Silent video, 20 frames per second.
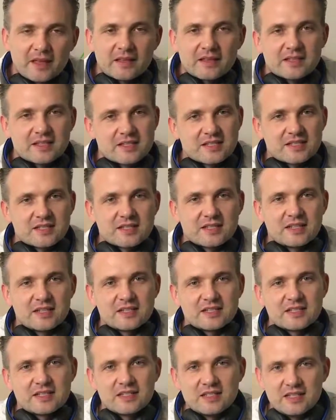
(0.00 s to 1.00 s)
This
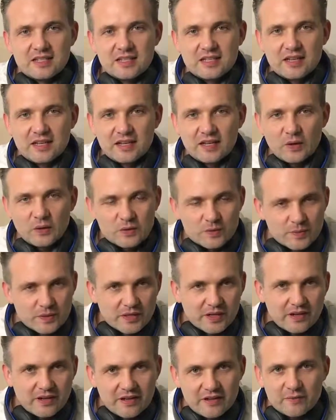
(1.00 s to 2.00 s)
is the
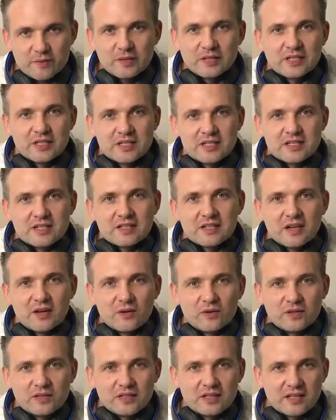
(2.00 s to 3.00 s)
announcement I have been teasing
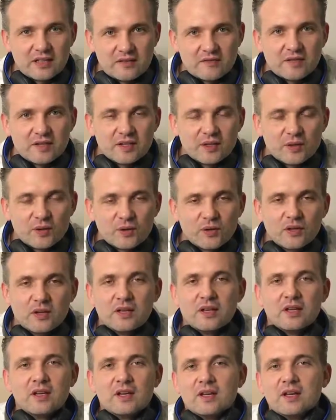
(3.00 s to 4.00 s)
now in the other video.
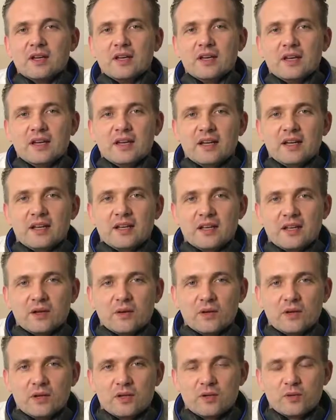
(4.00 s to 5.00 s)
And
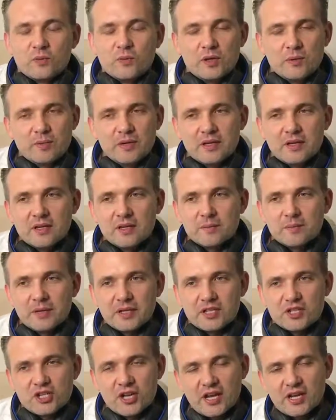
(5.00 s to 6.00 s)
it will be a
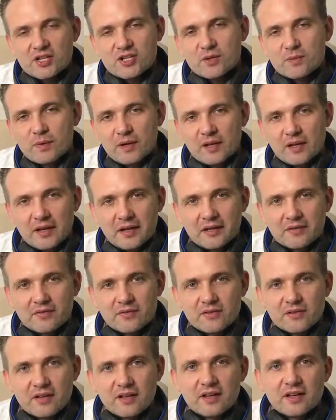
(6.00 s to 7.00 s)
big change in my
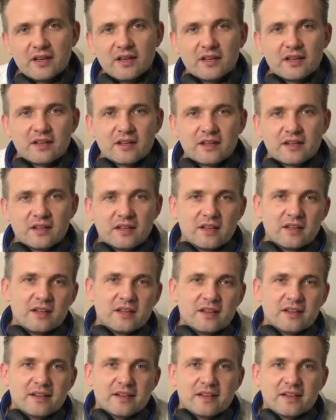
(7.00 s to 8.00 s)
life, and
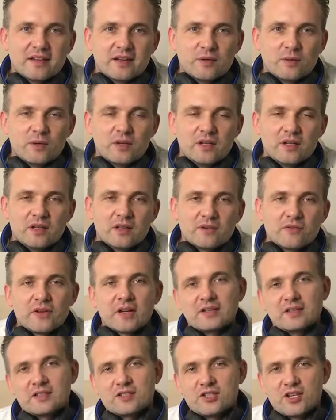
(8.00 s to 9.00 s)
it will
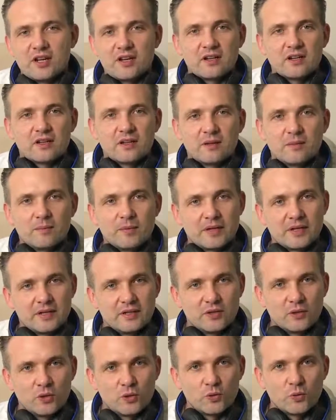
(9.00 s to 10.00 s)
affect the channel, but
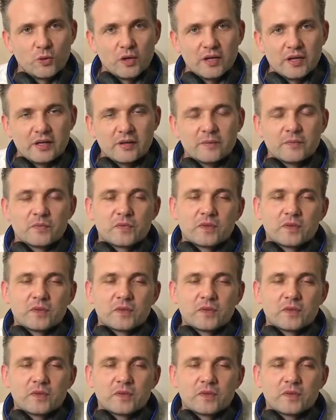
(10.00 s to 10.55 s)
in a good way.